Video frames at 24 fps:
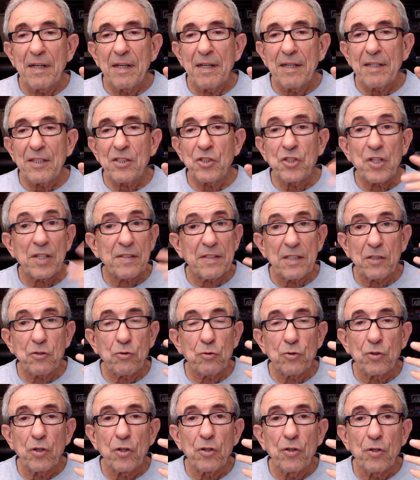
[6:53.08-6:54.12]
It's just that you
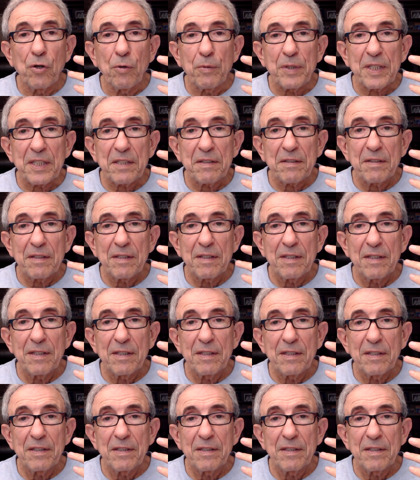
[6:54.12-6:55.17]
don't know it.
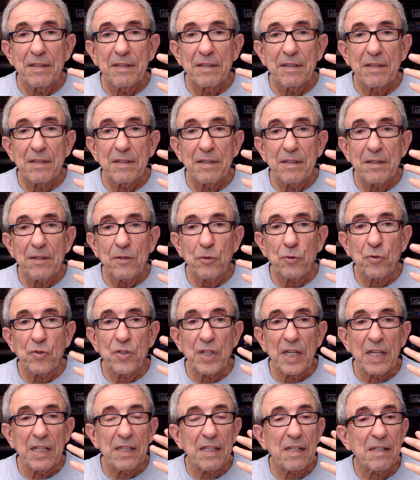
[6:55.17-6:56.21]
You
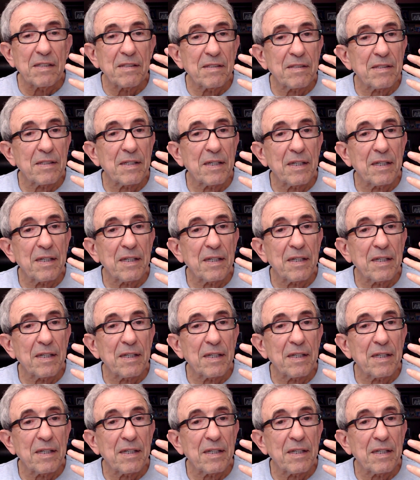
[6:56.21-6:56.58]
think that's,